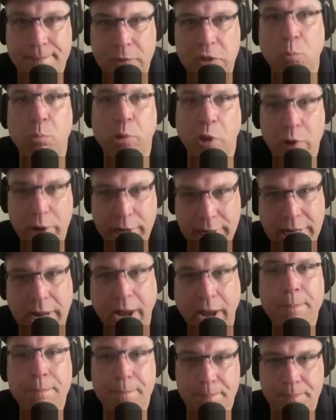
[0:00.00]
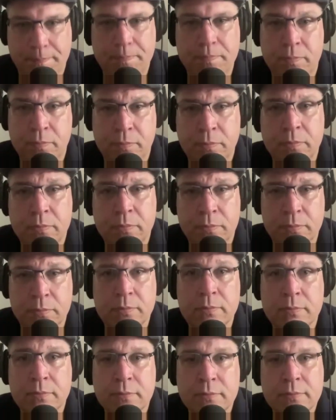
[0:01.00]
it's sort of miraculous
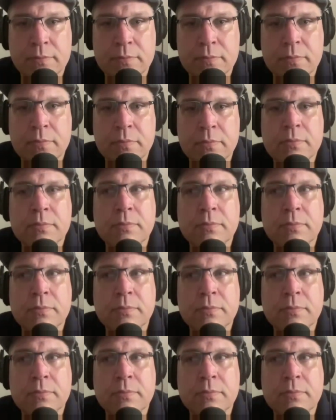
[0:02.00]
in a way. Like,